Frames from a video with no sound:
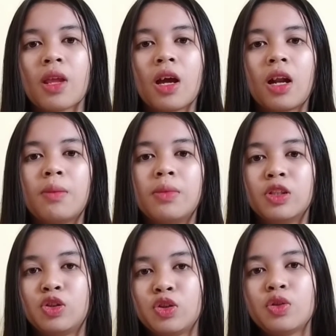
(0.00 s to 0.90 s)
Number
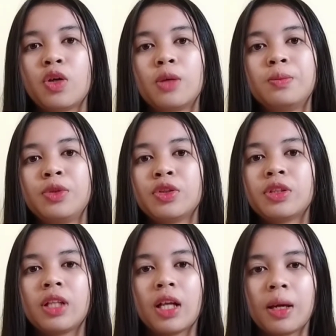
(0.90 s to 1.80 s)
2,
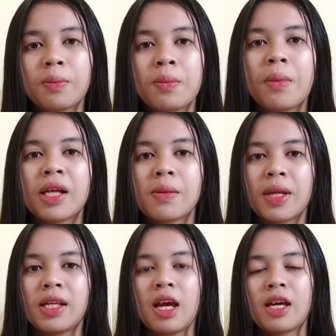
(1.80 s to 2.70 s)
Muslim
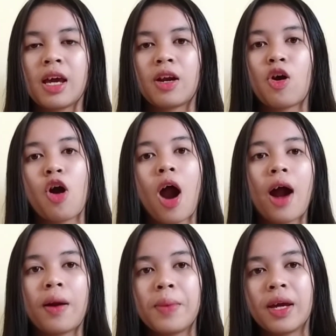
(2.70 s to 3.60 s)
mathematician or
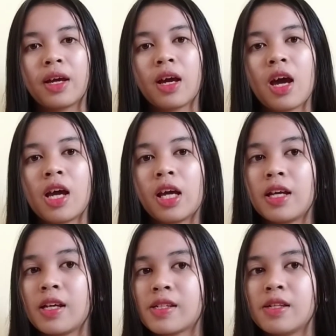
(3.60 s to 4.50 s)
Arabic
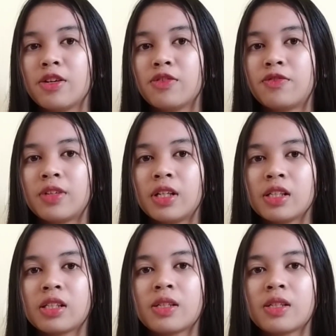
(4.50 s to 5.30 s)
is the first